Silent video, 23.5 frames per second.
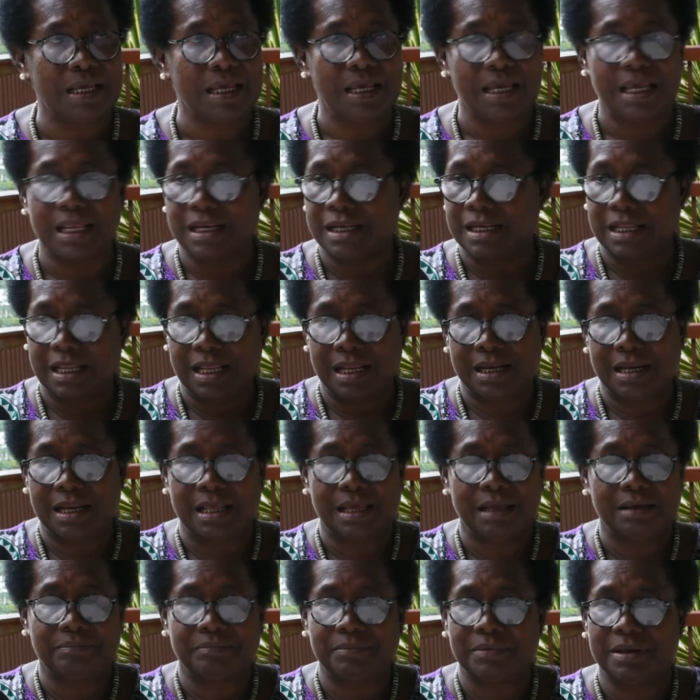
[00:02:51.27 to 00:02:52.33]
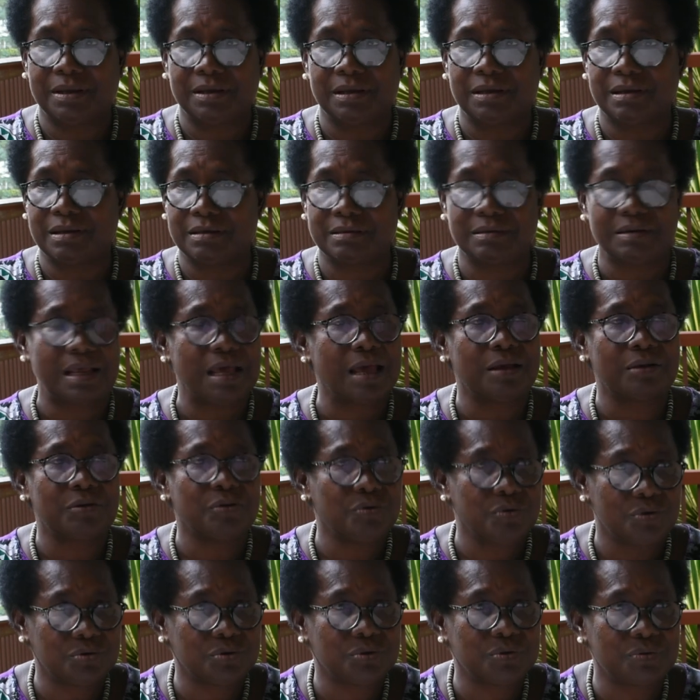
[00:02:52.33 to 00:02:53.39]
And then I
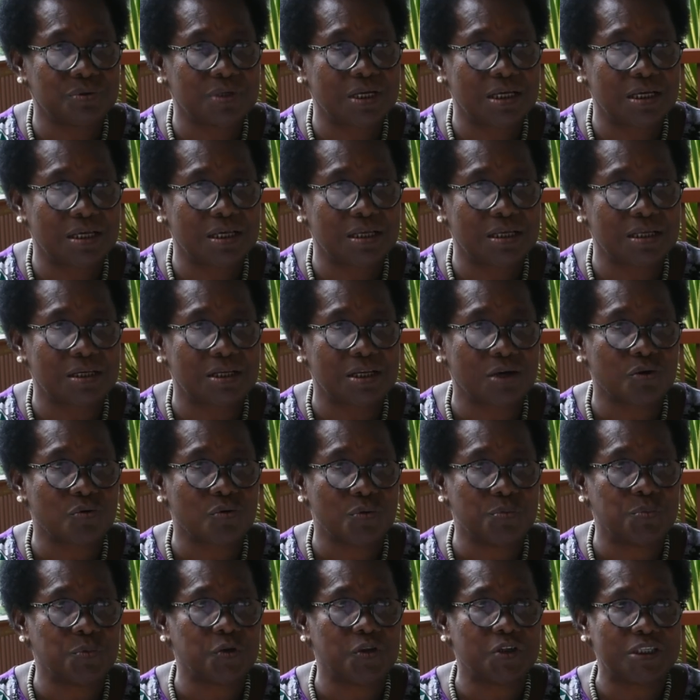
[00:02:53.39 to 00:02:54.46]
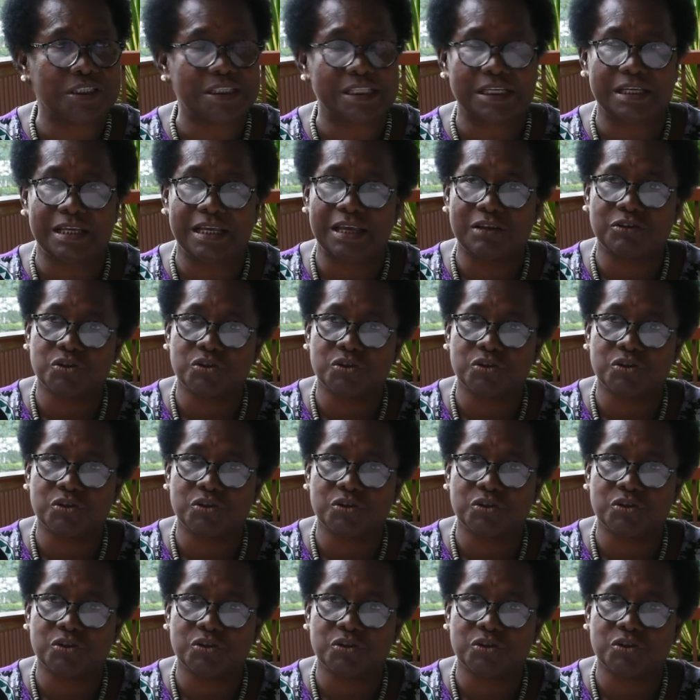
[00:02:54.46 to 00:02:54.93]
go to the community.